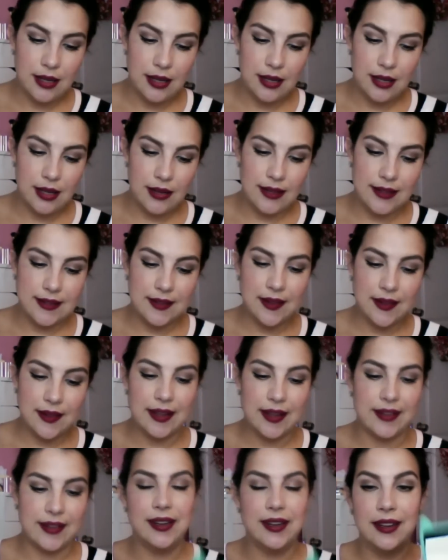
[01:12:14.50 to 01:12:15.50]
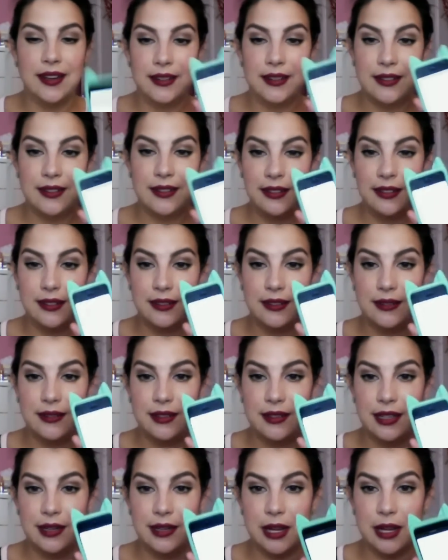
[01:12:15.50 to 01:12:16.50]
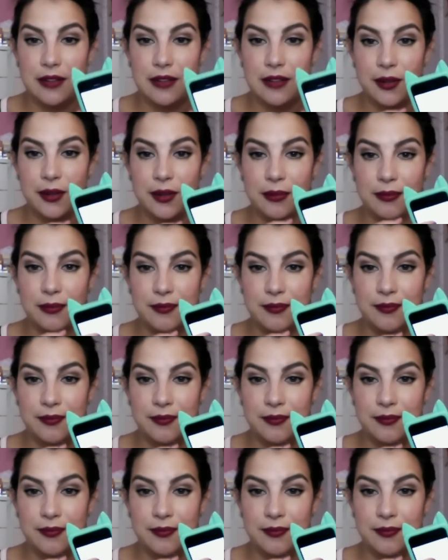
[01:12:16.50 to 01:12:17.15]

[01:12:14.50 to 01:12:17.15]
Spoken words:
in this list in my phone.